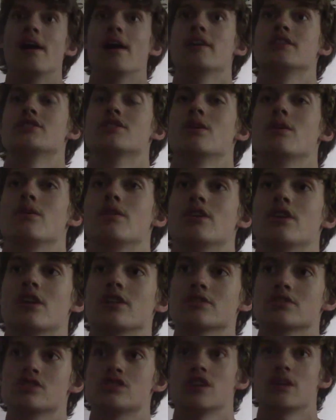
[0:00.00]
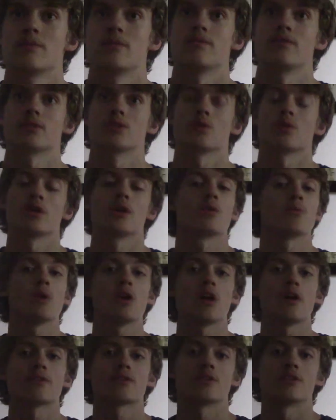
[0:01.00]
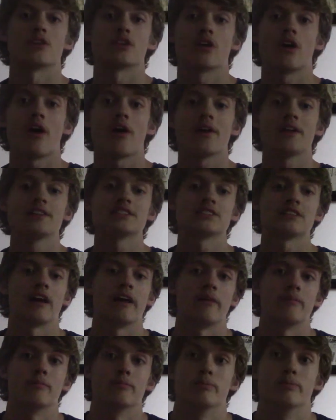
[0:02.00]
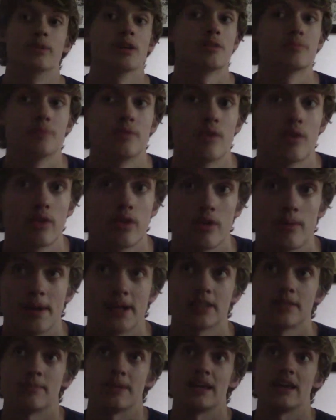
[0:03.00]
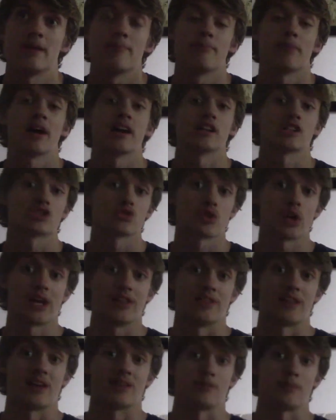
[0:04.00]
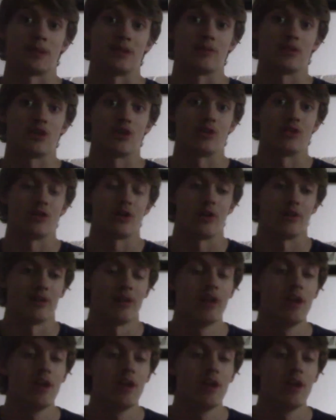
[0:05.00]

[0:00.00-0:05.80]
So the doctor, Jamie, and Victoria run off to the TARDIS, and just before they're about to be hit by a train that's been turned on.